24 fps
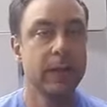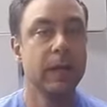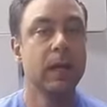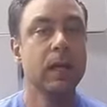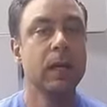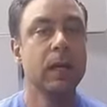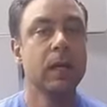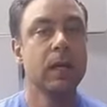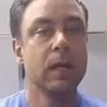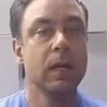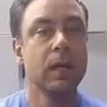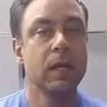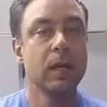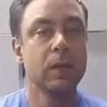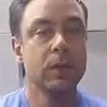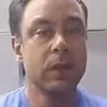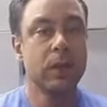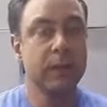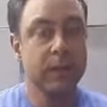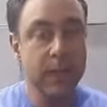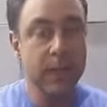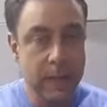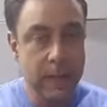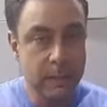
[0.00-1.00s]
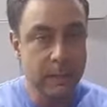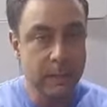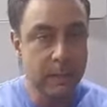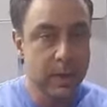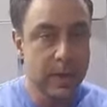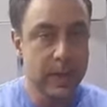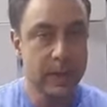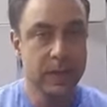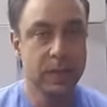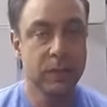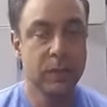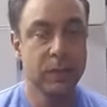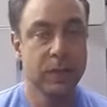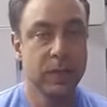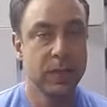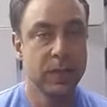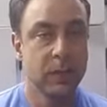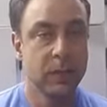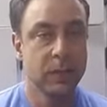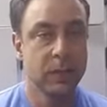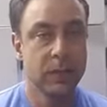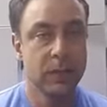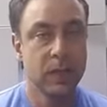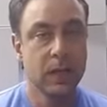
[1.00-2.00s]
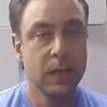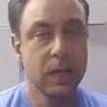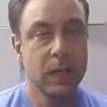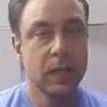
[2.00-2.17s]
So that was like a breakthrough series.